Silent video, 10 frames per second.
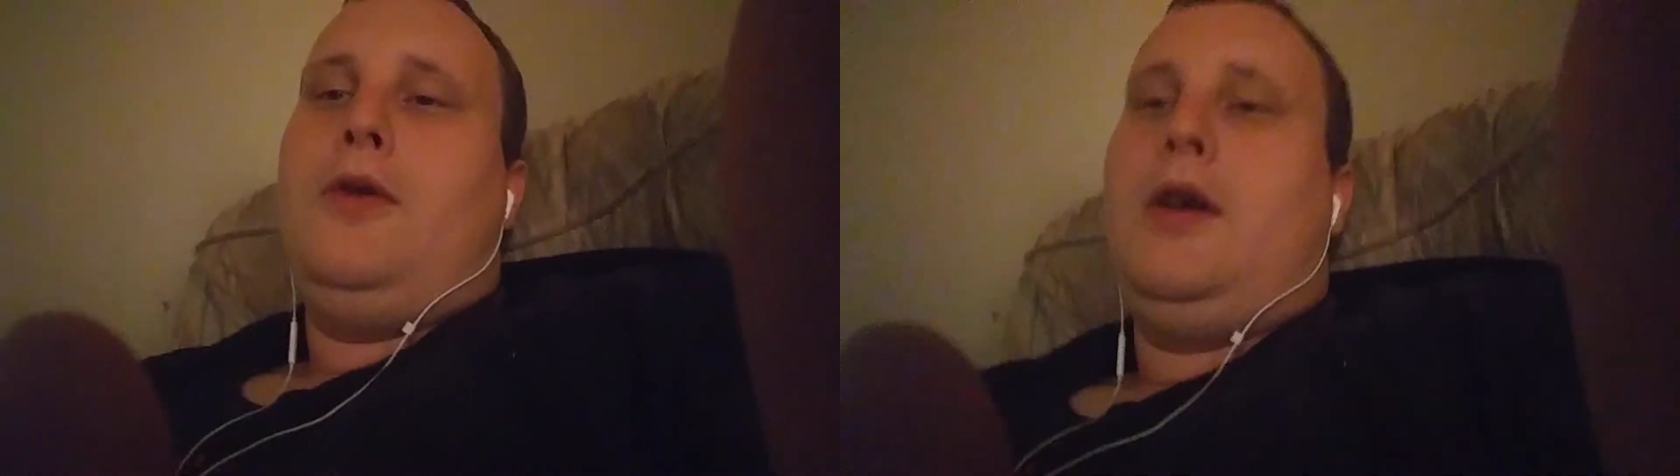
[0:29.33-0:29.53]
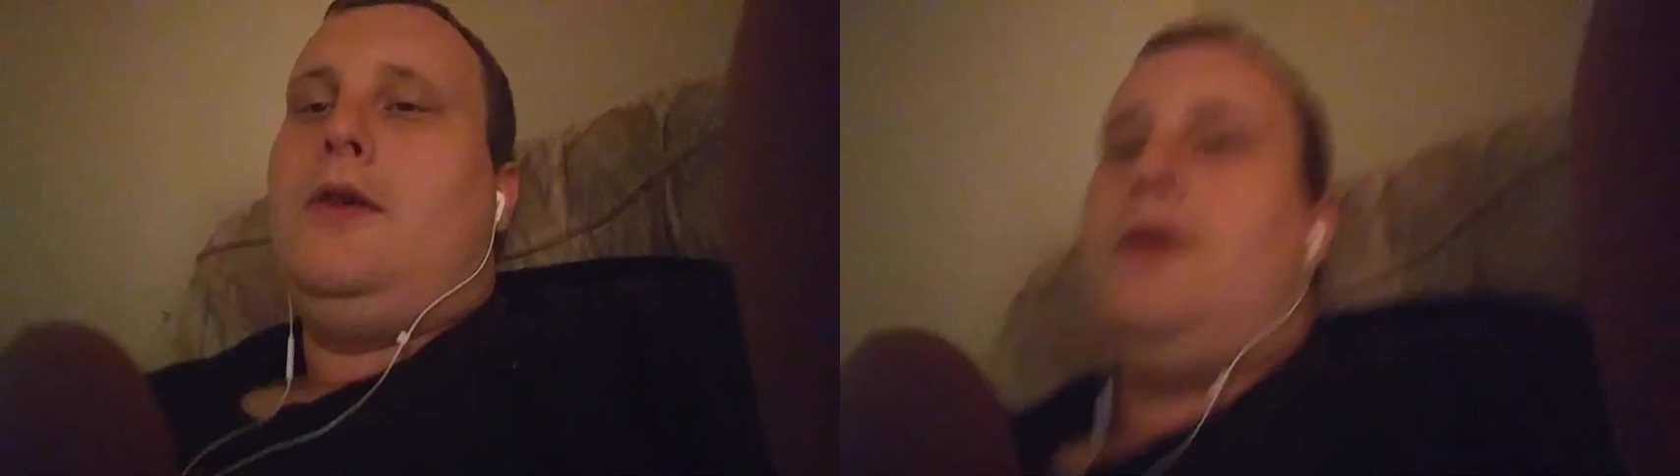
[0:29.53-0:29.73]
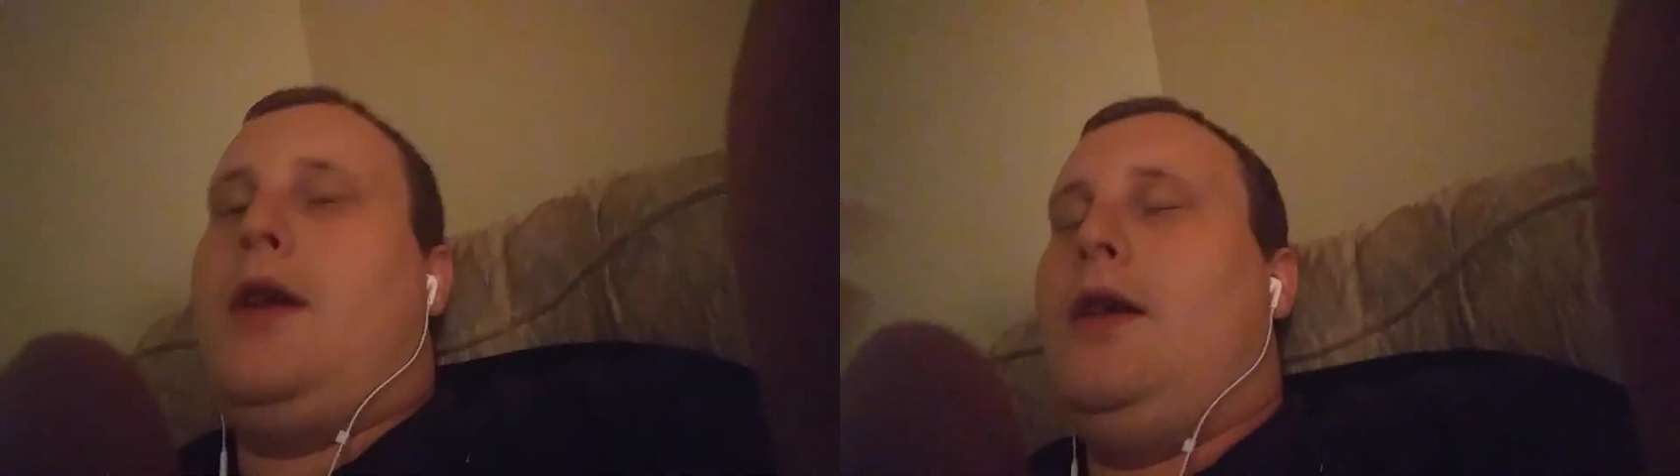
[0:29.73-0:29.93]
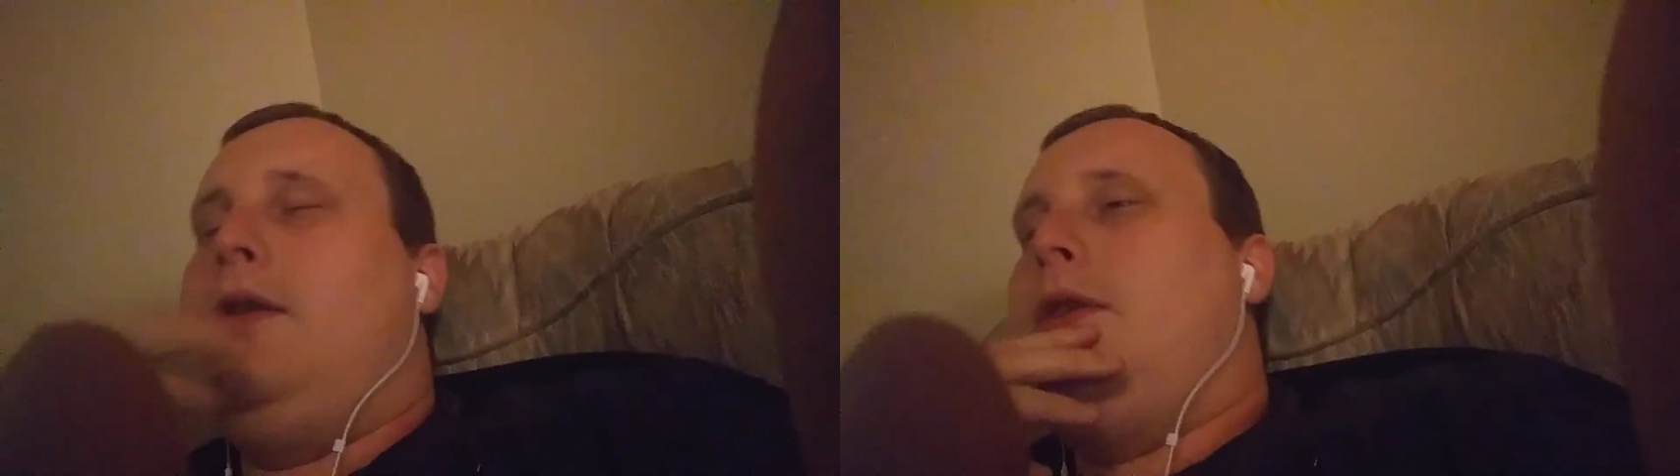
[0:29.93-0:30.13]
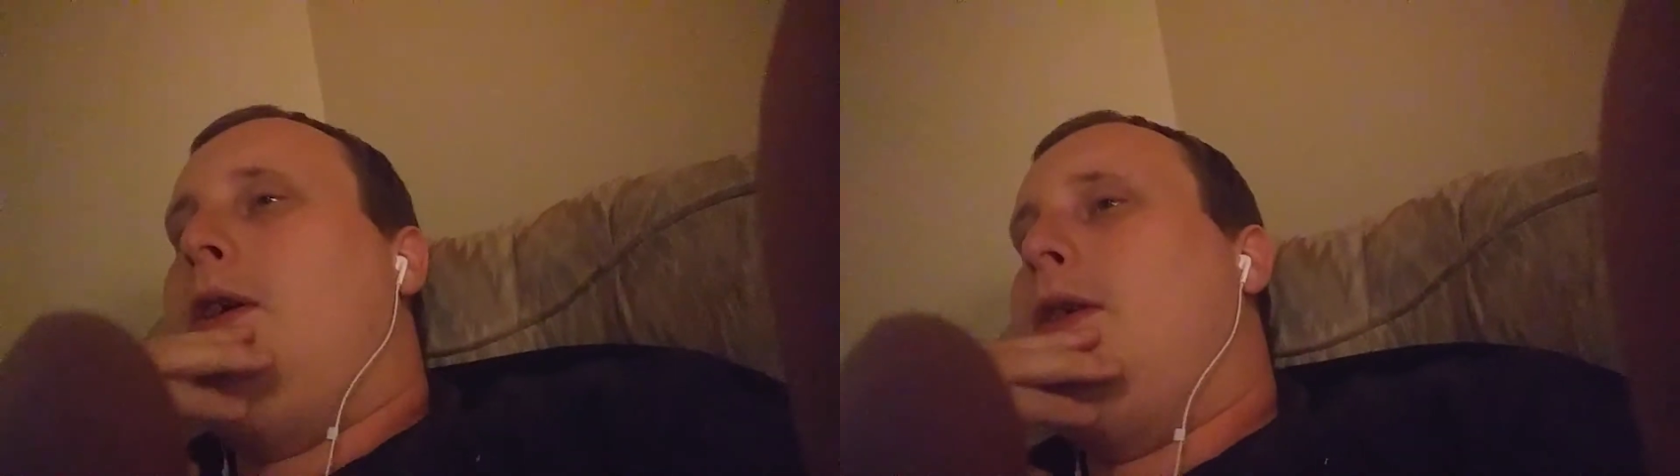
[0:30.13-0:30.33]
I just got
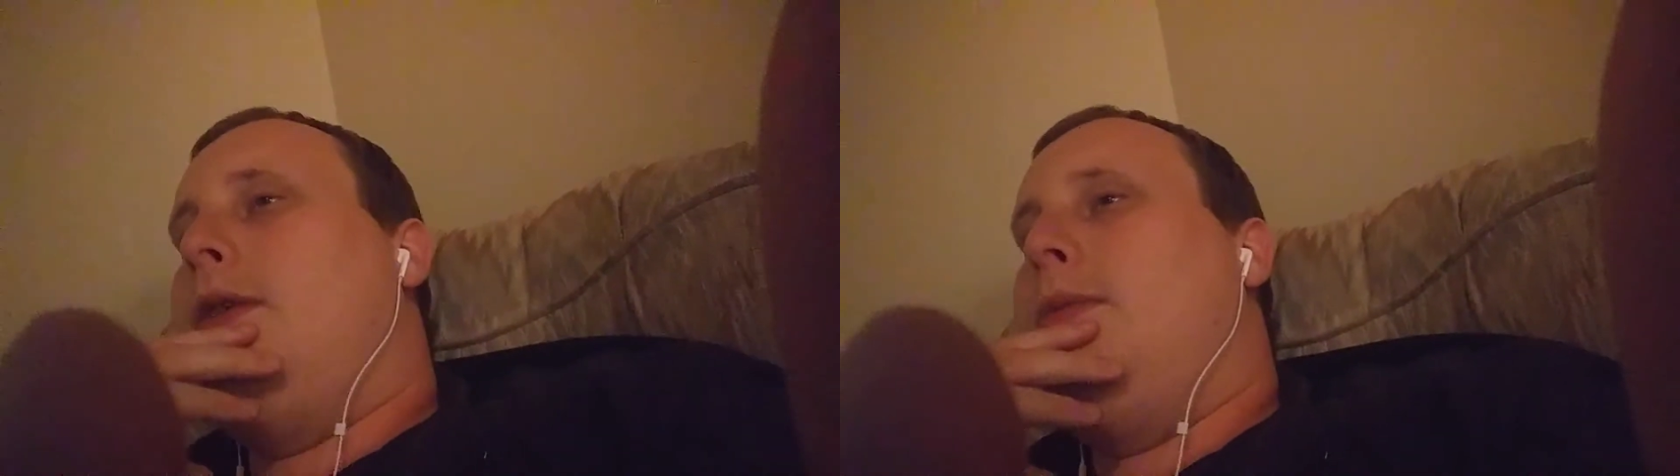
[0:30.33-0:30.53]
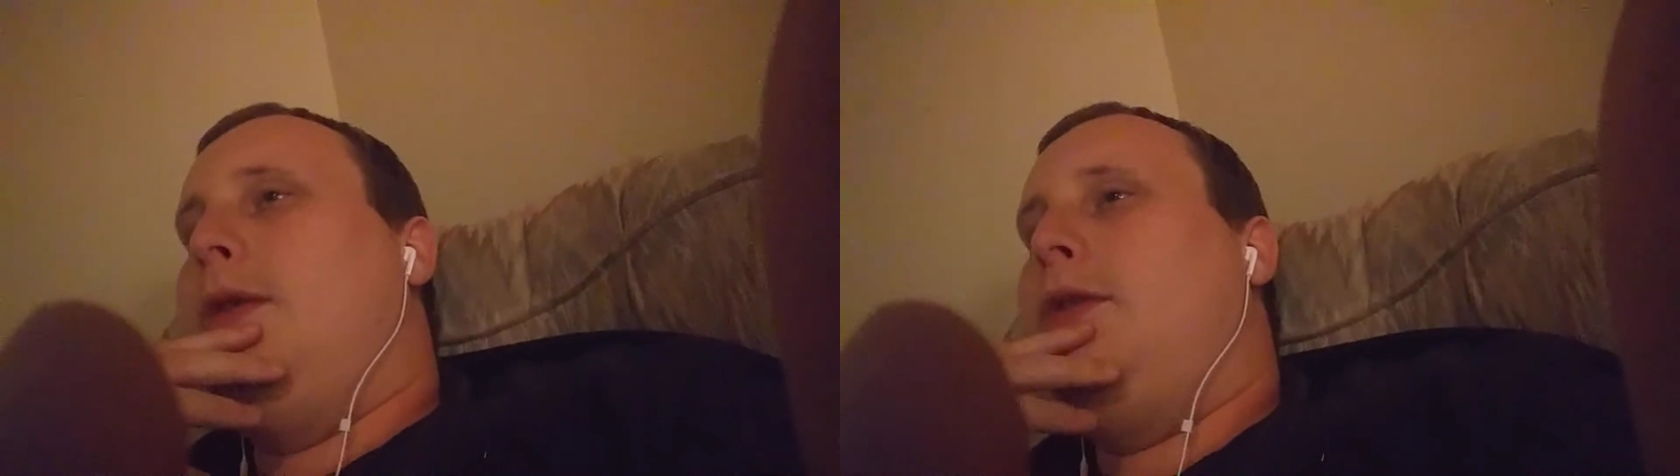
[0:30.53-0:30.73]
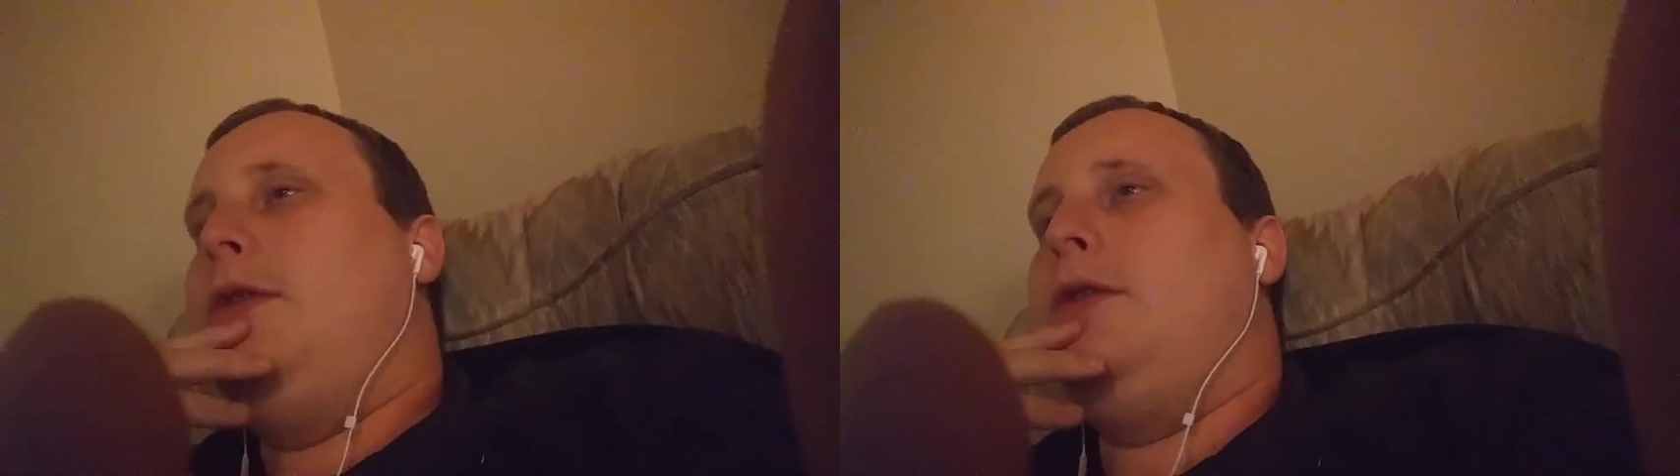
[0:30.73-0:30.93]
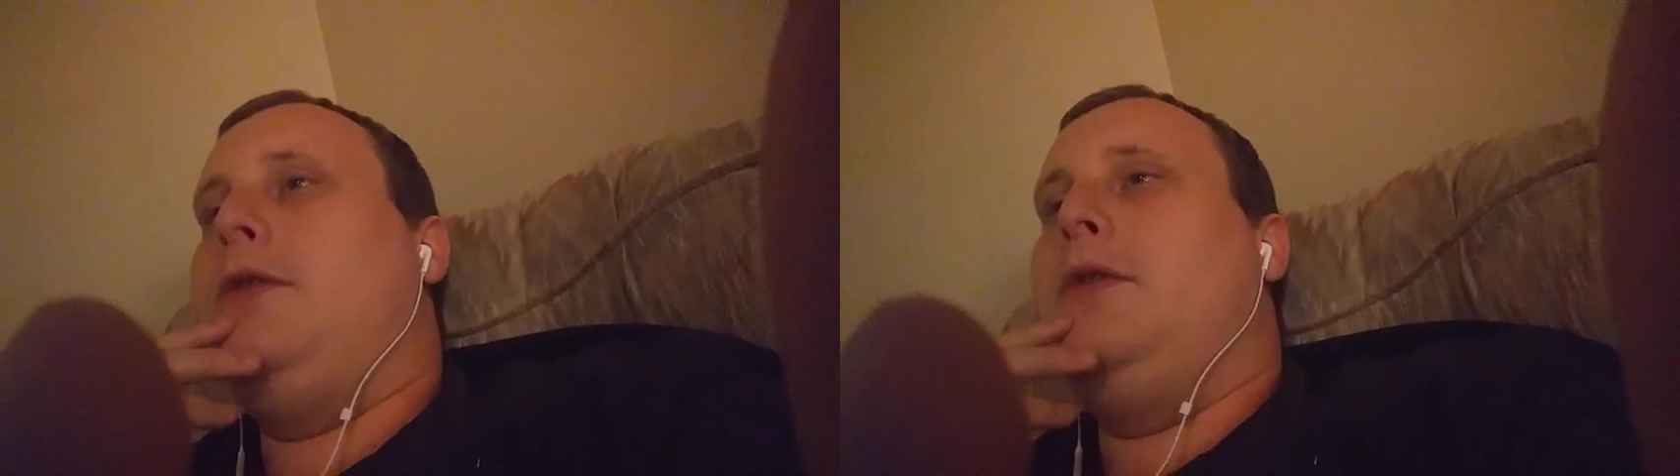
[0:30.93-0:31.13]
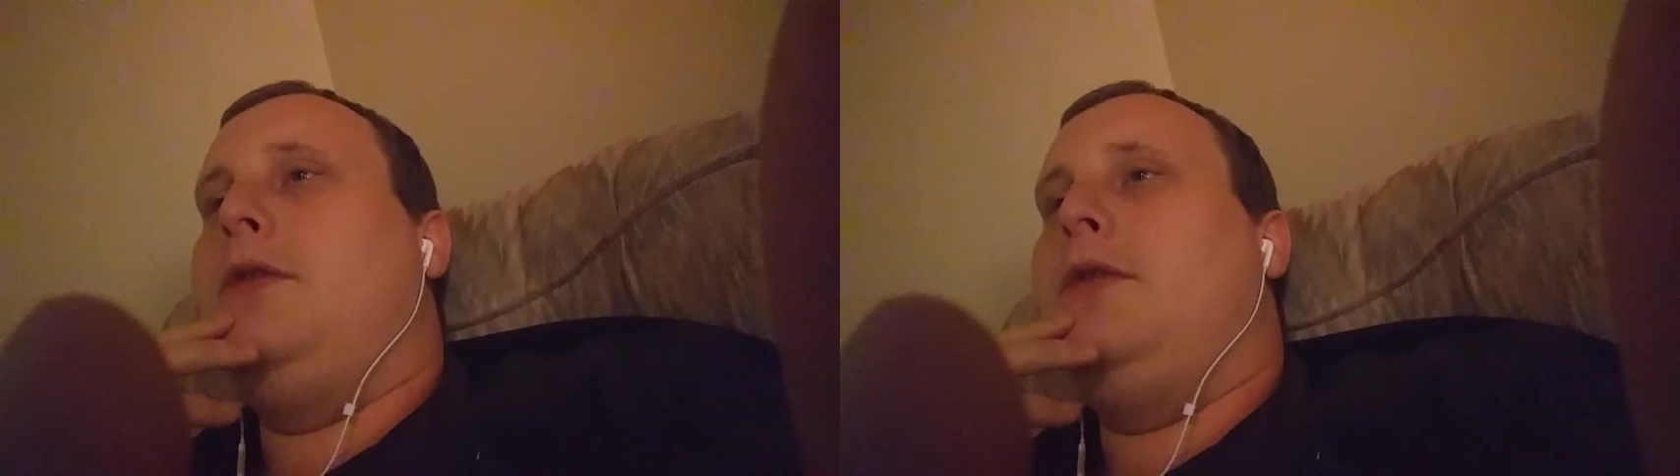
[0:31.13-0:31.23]
done talking to my sister,